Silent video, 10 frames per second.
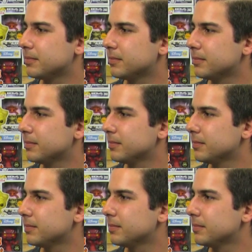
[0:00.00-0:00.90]

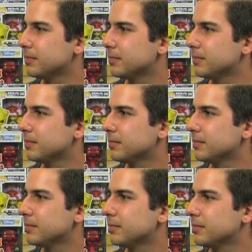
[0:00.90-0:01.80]

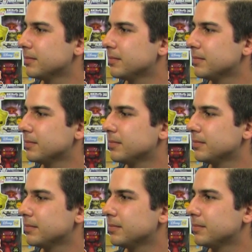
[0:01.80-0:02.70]

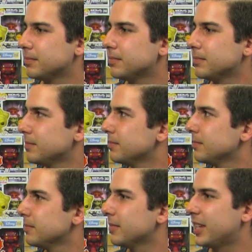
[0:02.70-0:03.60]
(not speaking)